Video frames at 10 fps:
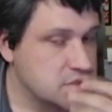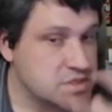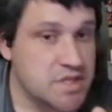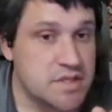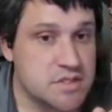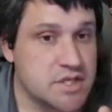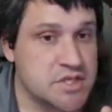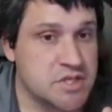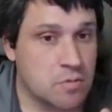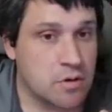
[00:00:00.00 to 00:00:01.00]
See, this is
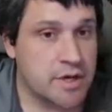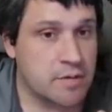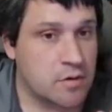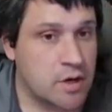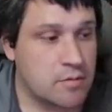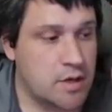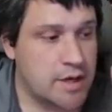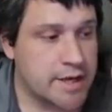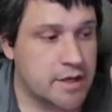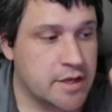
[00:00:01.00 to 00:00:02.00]
actually working out quite
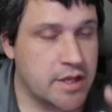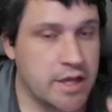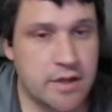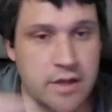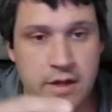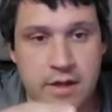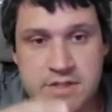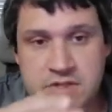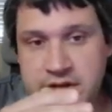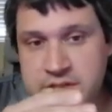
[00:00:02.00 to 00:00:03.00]
well.
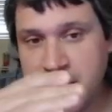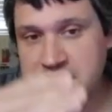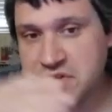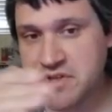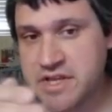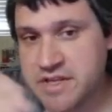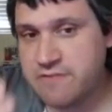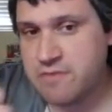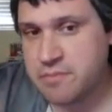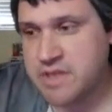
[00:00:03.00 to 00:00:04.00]
So it's basically
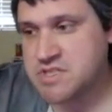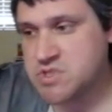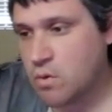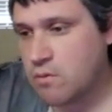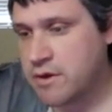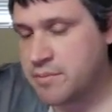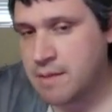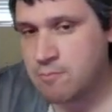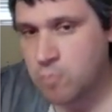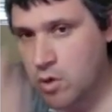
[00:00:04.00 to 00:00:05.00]
giving me a story,
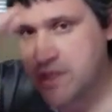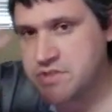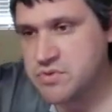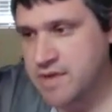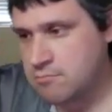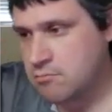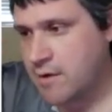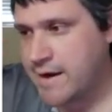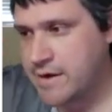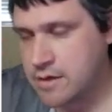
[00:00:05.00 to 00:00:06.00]
but I'm rolling to it at
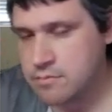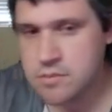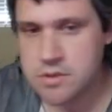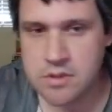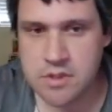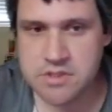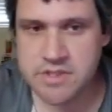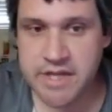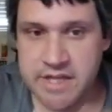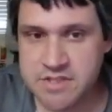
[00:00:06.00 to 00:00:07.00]
random, so
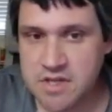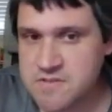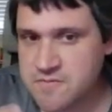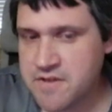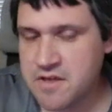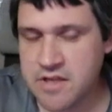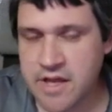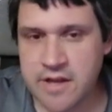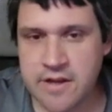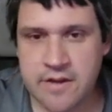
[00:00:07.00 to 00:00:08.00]
that it does feel
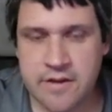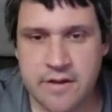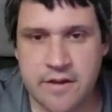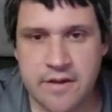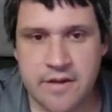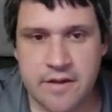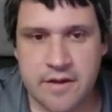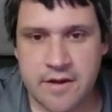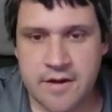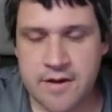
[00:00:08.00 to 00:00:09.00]
like
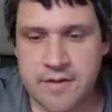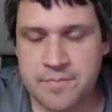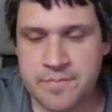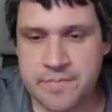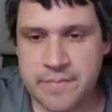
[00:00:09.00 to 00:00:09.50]
a